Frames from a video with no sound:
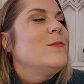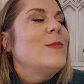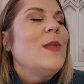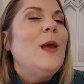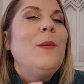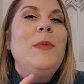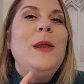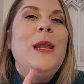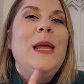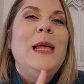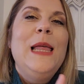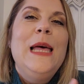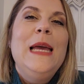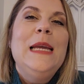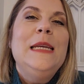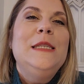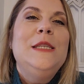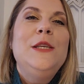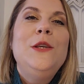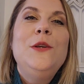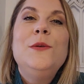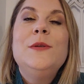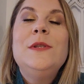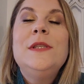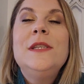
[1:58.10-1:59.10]
But I like
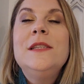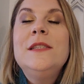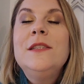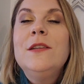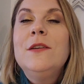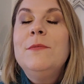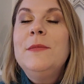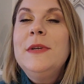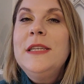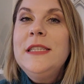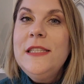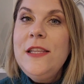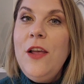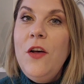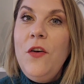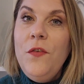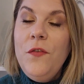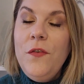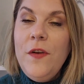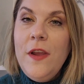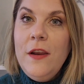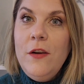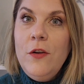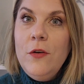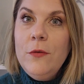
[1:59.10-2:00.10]
to use this on myself
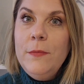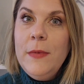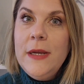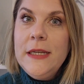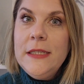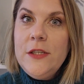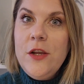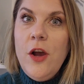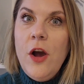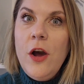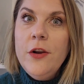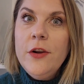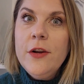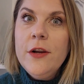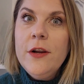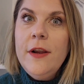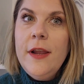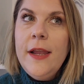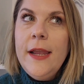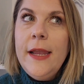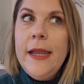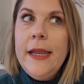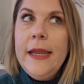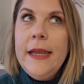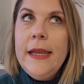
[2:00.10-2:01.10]
and on my daughter,
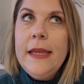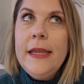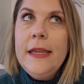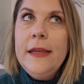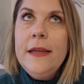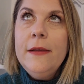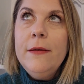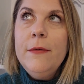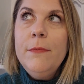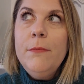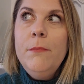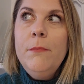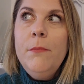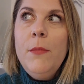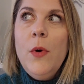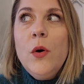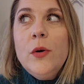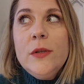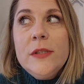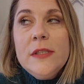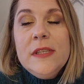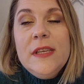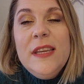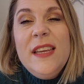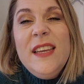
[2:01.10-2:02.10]
and
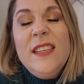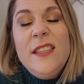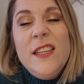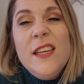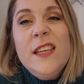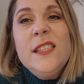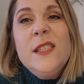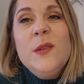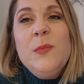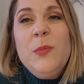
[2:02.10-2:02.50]
mostly it does a